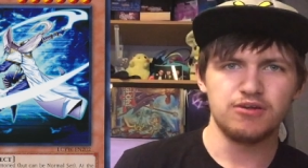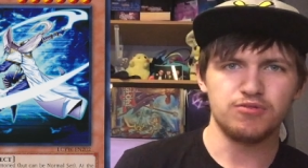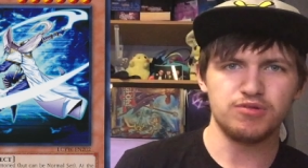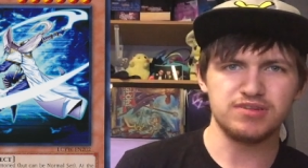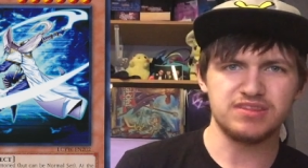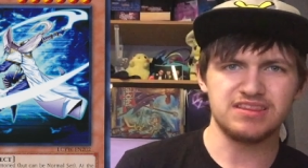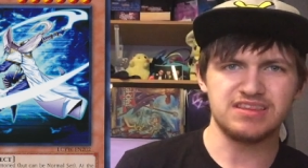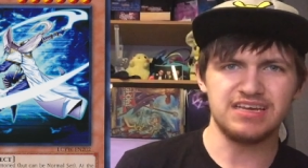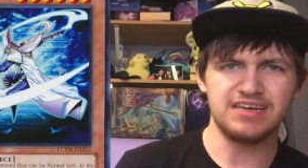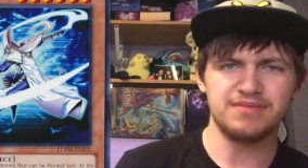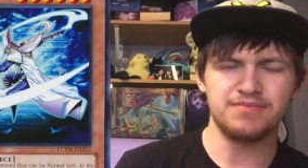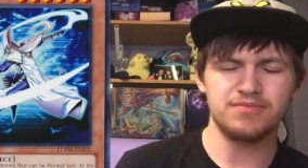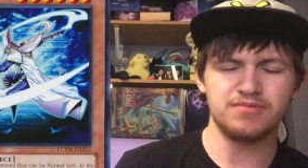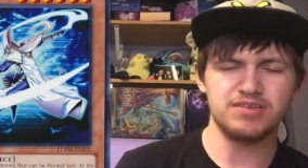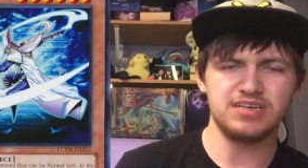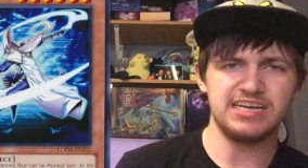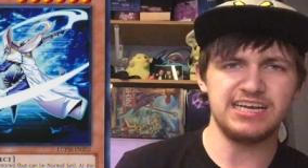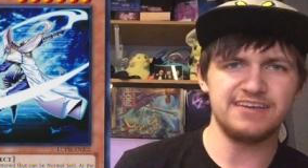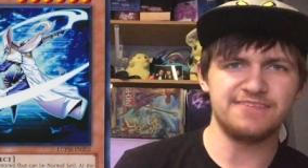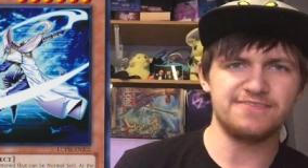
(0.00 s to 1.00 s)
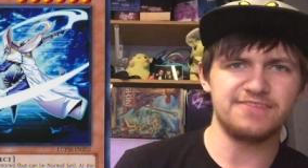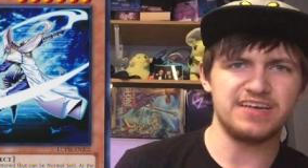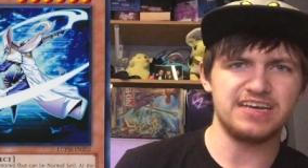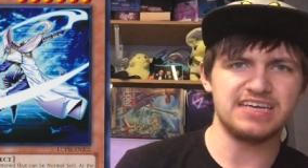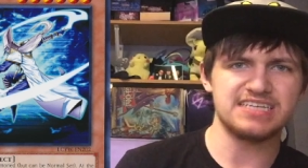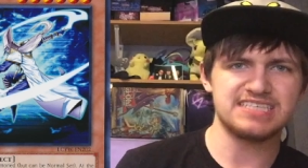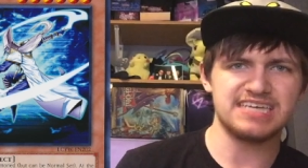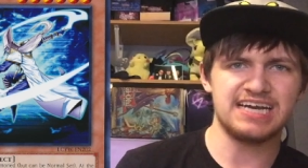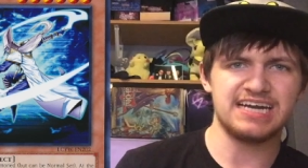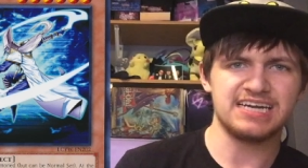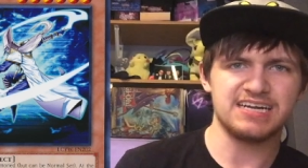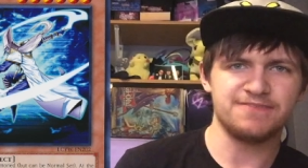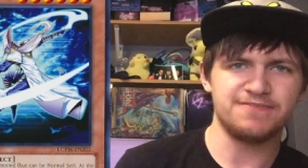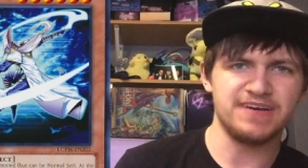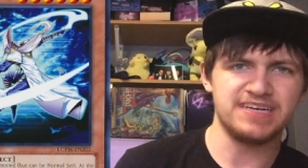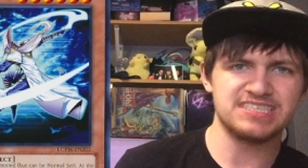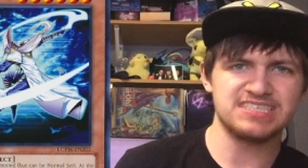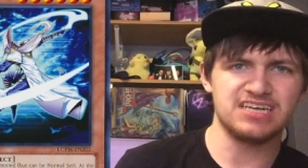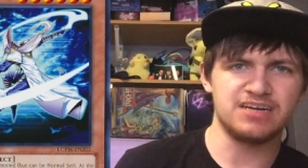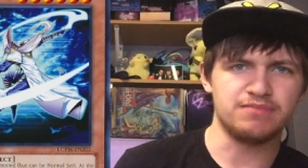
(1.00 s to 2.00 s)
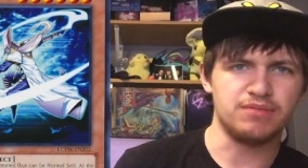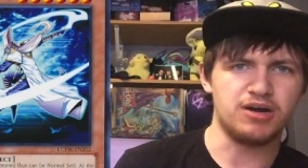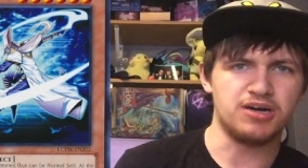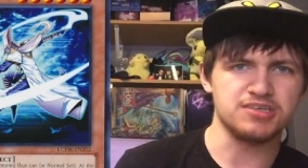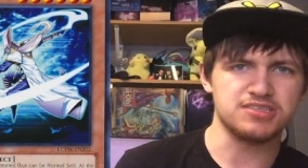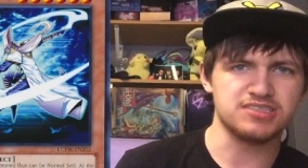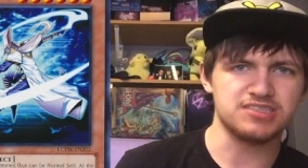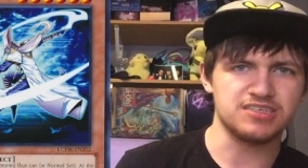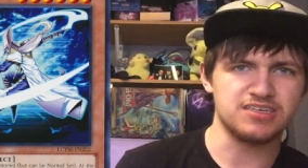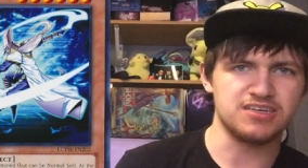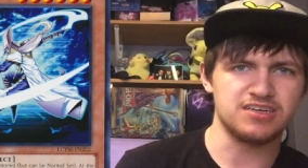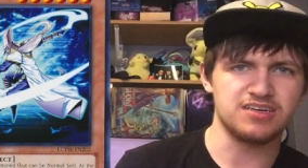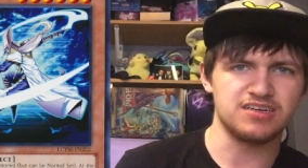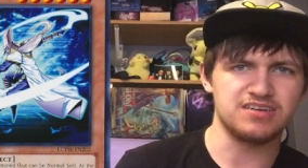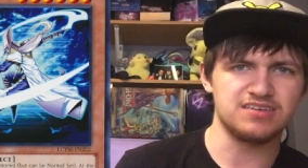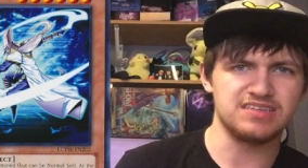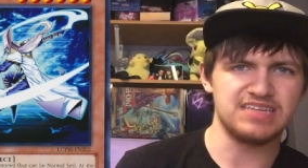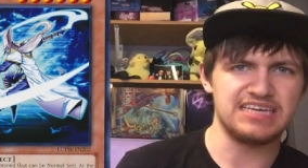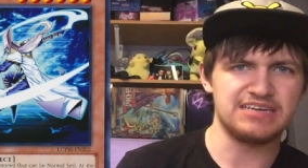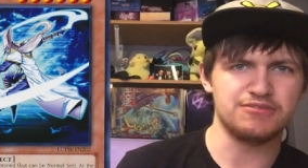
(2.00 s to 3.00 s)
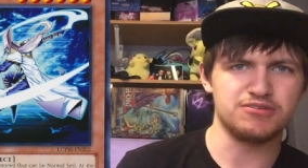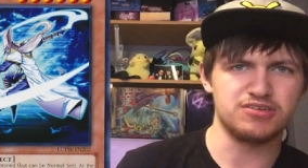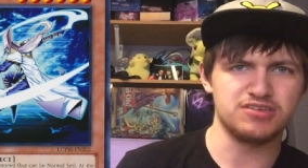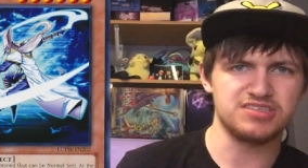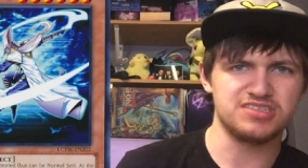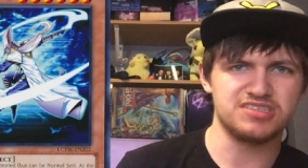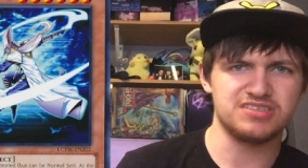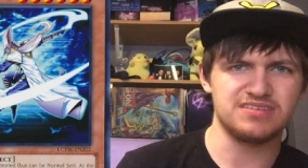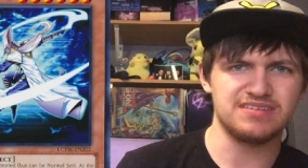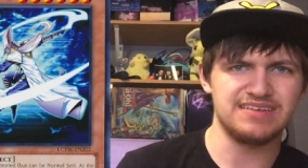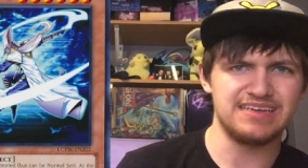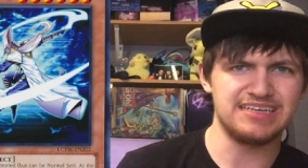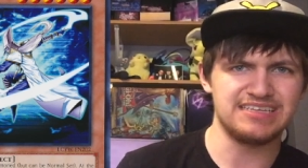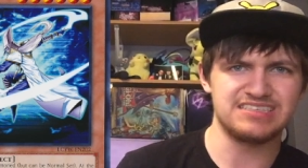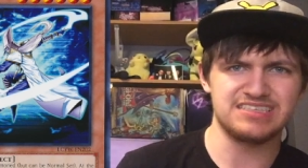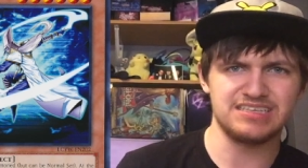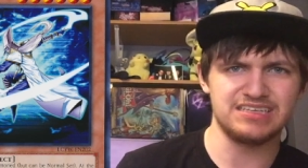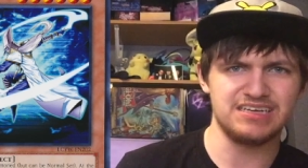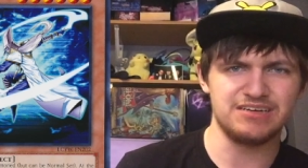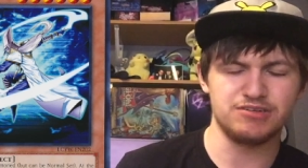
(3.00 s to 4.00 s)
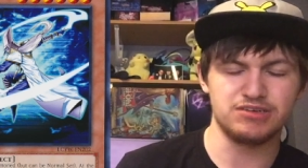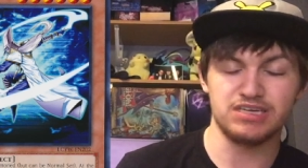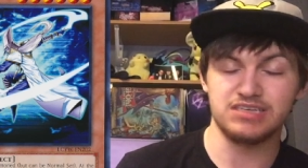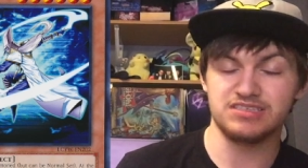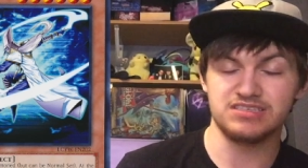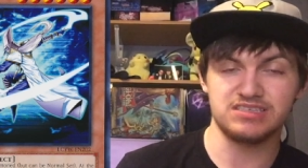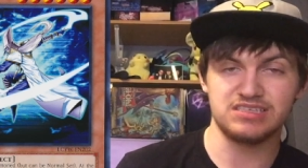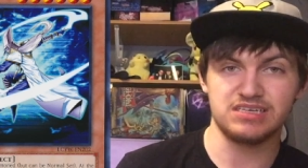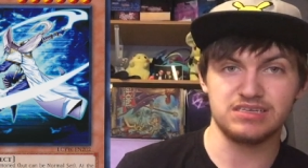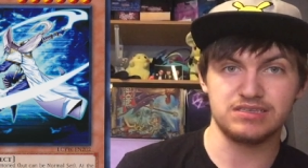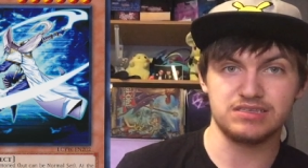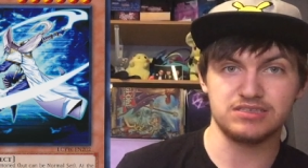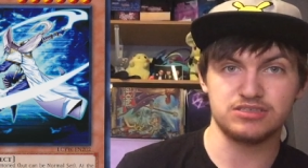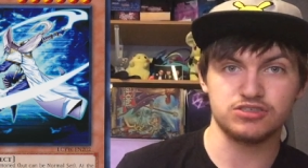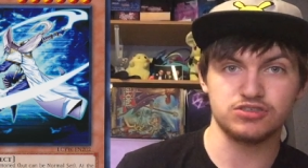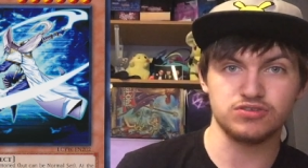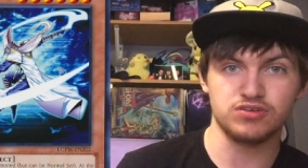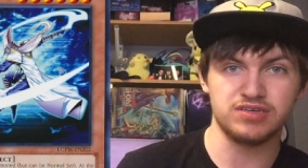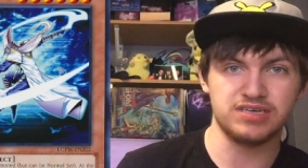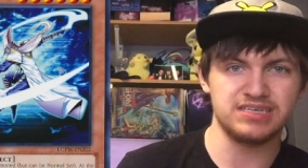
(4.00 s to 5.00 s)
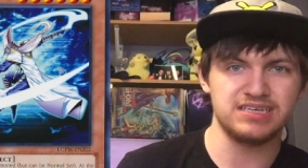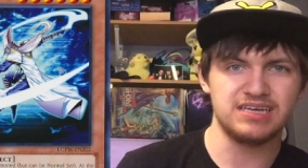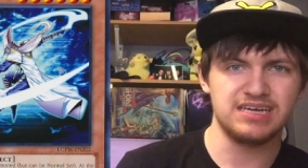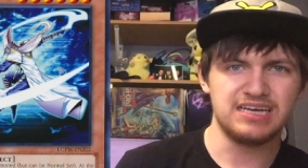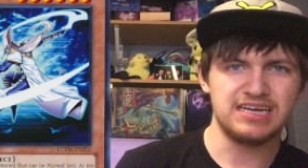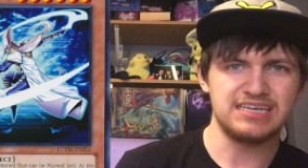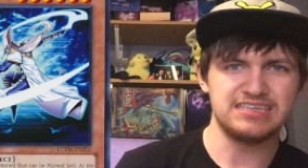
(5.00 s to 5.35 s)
With them, if they attack a face-down monster, it would instantly get destroyed.